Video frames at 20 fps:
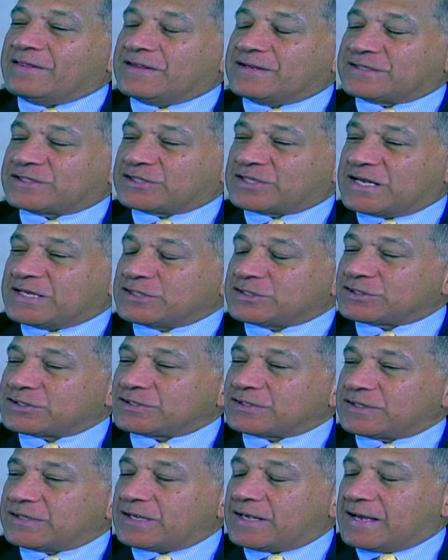Since
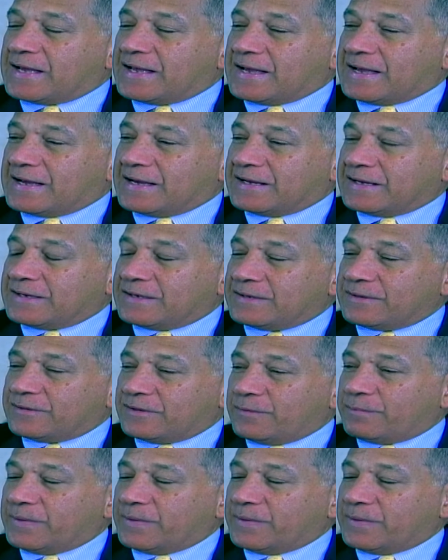the